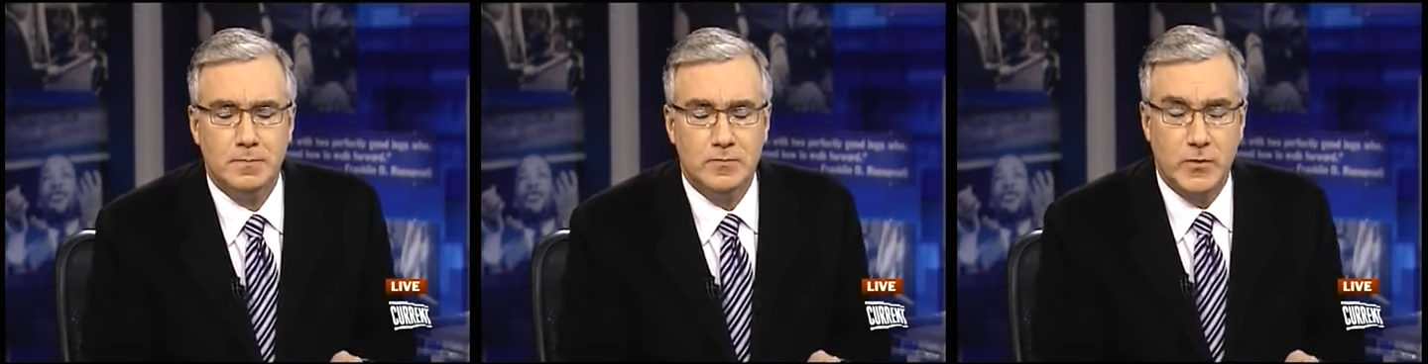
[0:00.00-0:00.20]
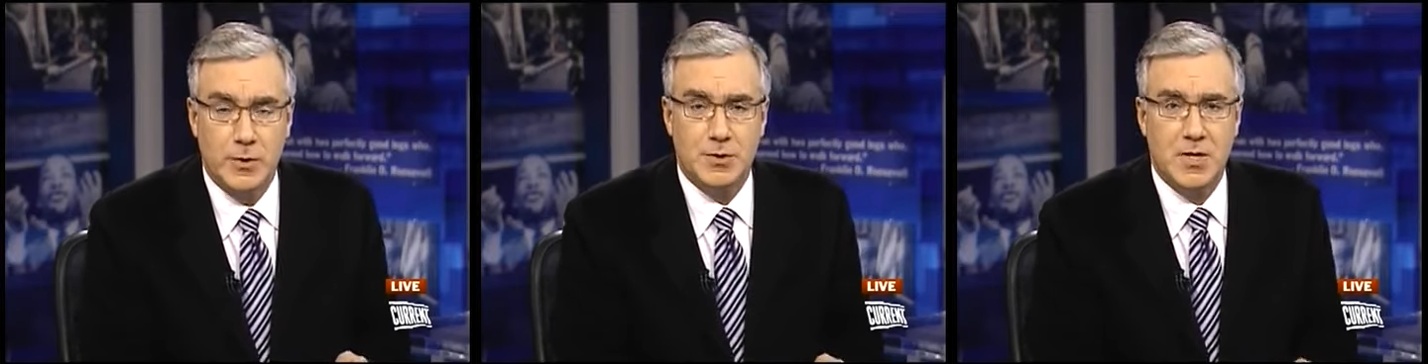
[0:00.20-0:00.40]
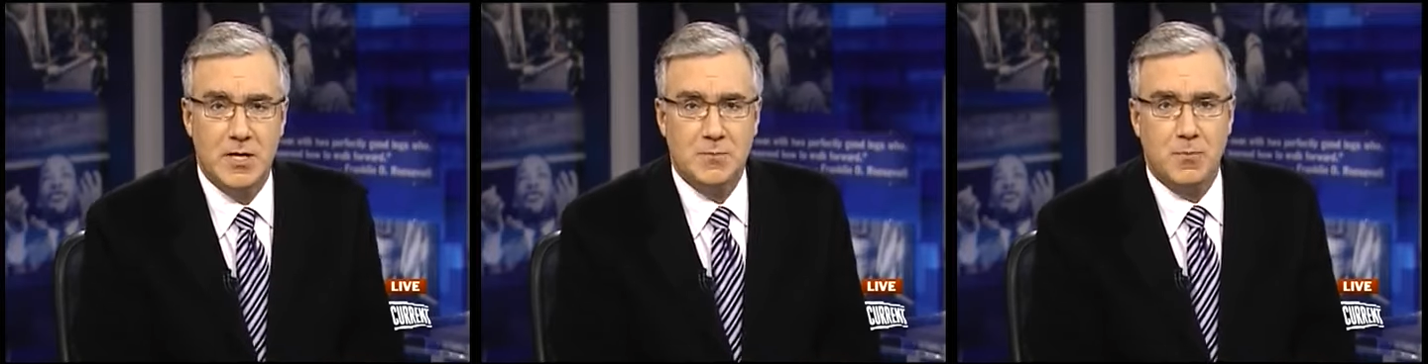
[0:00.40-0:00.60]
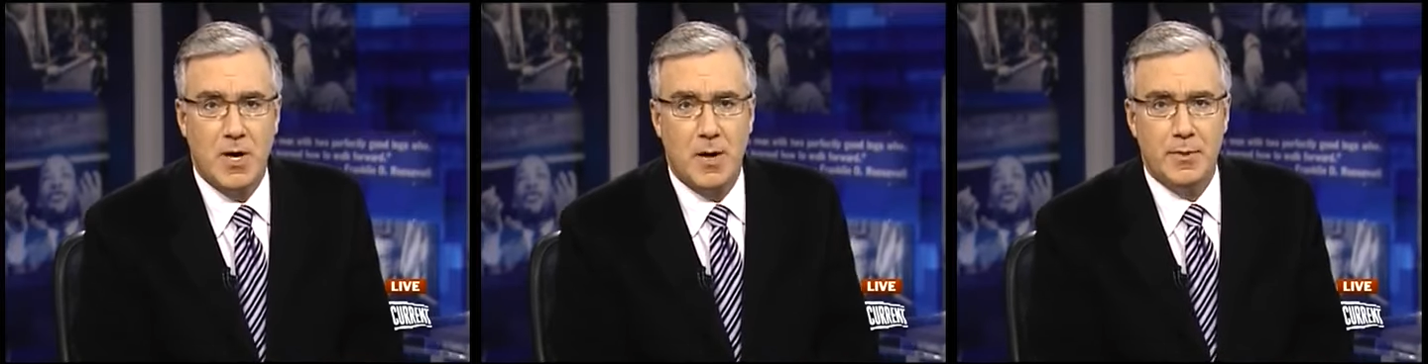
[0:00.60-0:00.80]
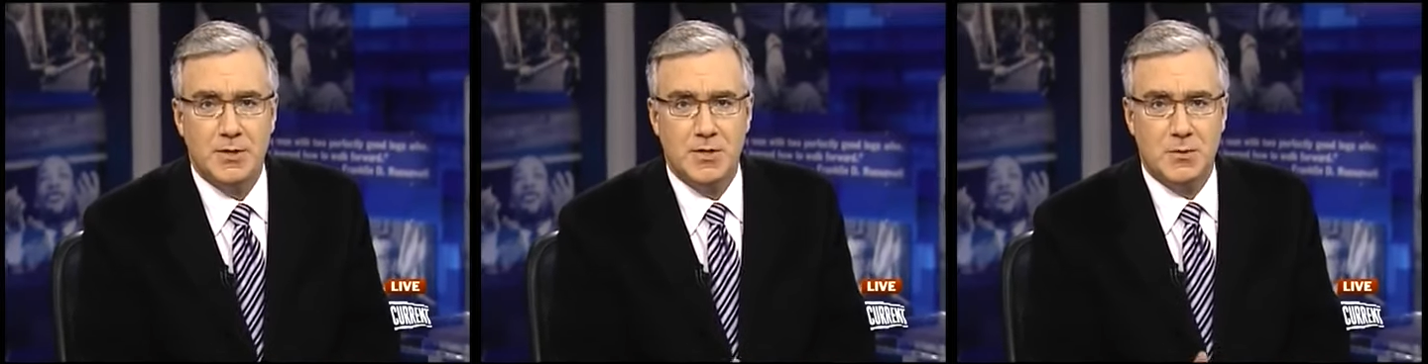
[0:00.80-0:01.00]
First, as
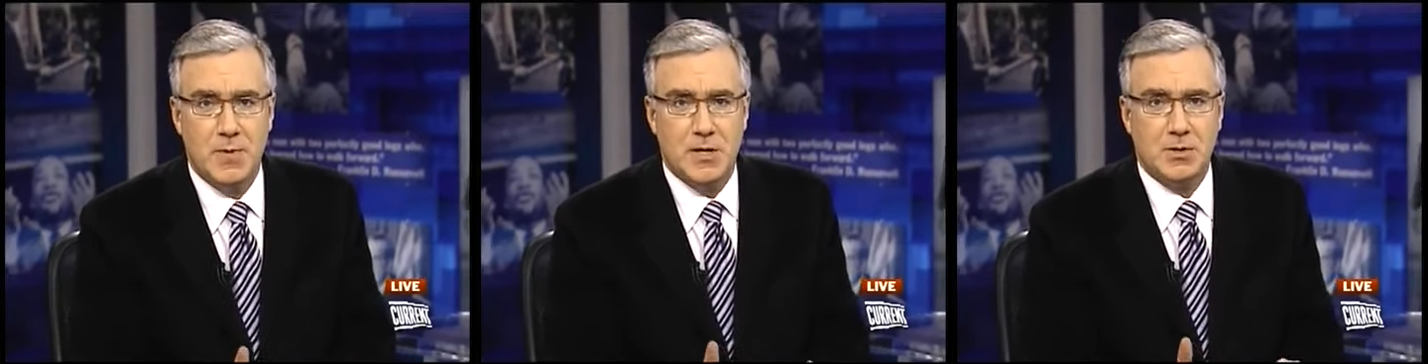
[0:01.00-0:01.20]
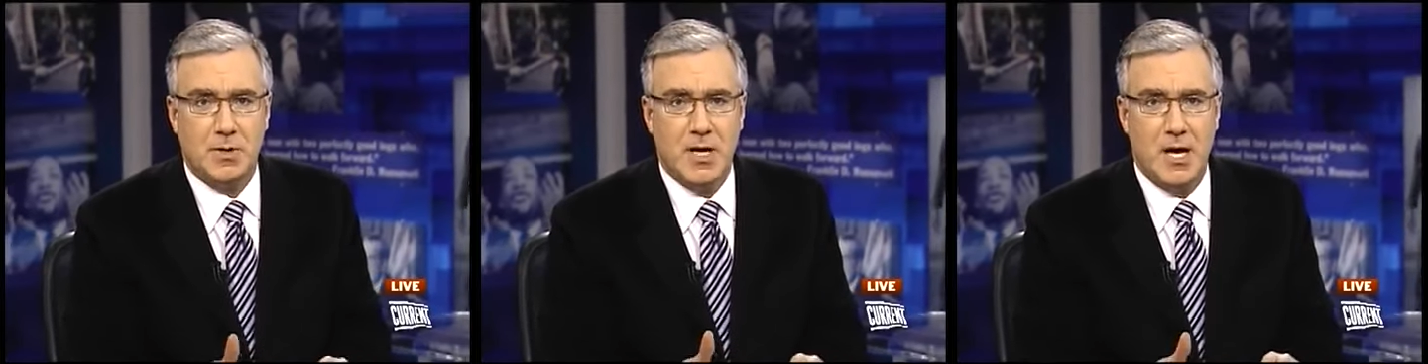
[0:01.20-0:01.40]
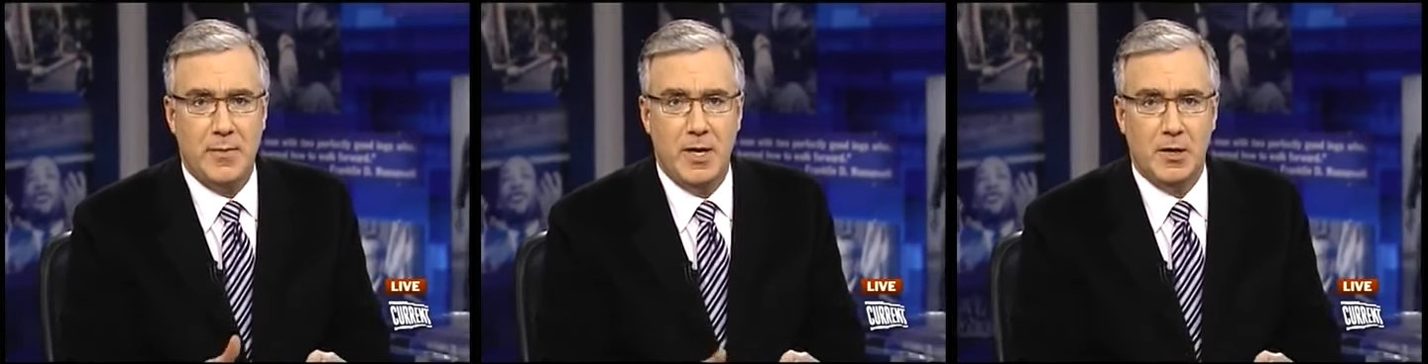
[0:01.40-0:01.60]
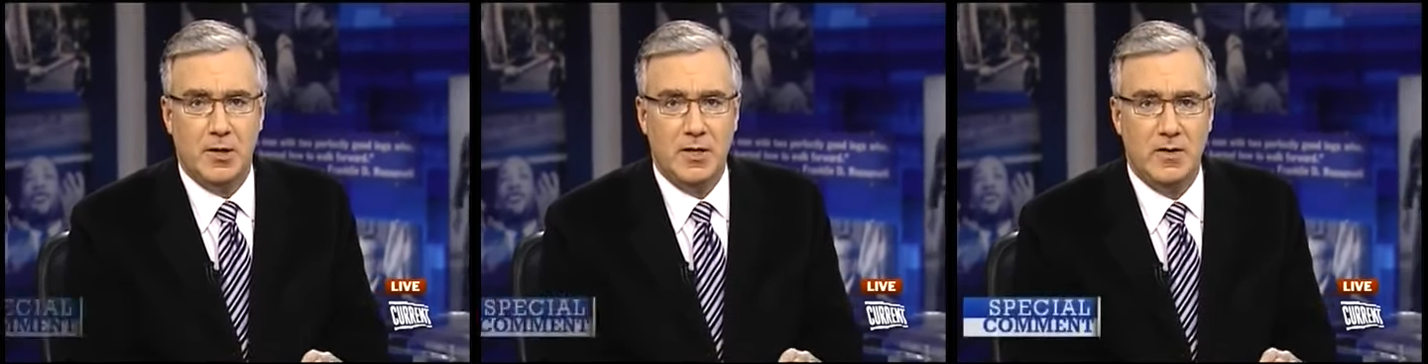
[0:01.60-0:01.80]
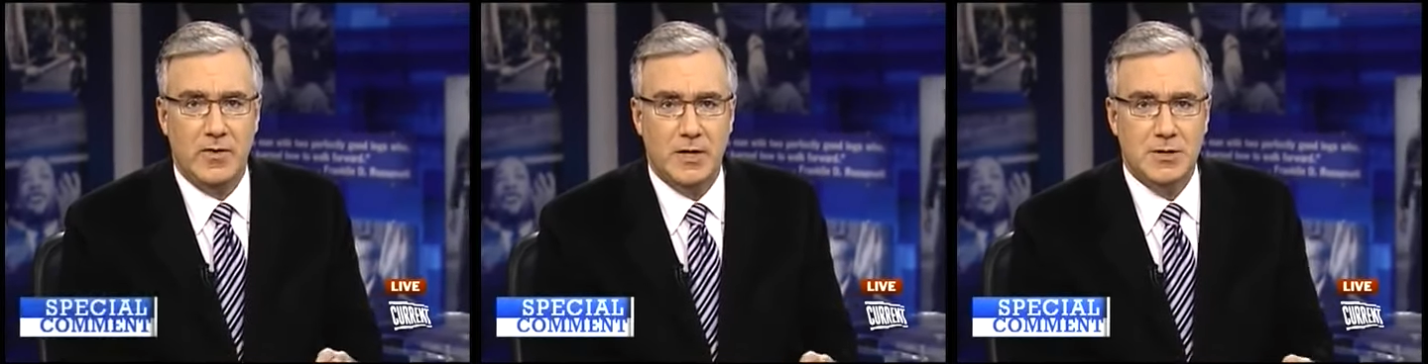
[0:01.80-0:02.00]
promised, a special comment on
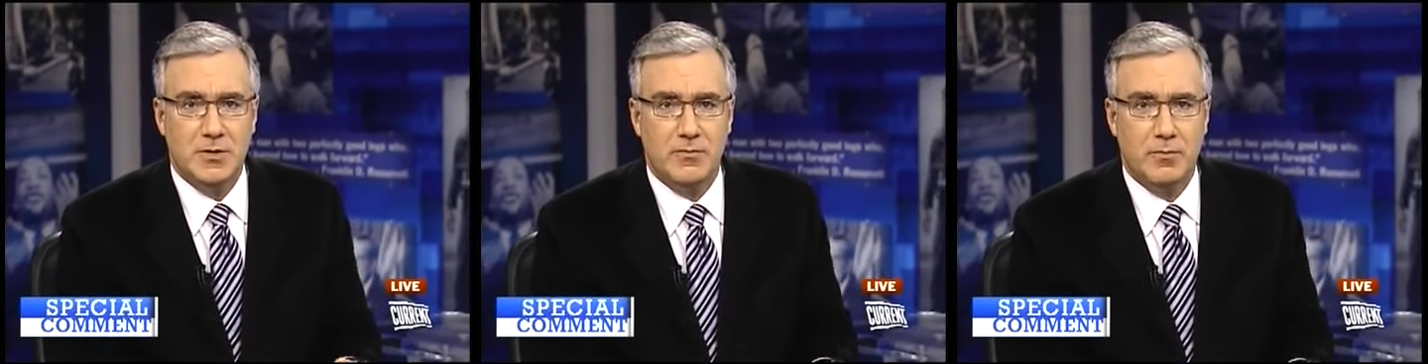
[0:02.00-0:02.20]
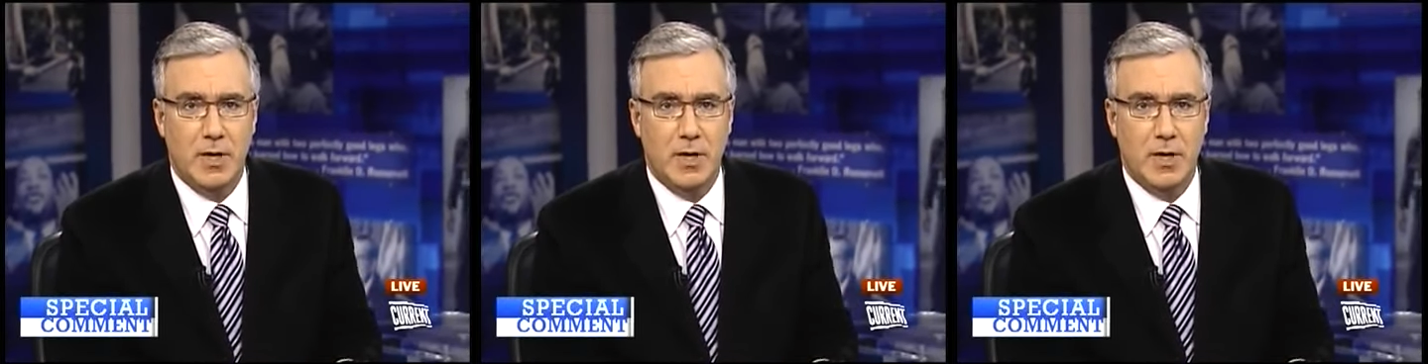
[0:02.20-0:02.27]
the events of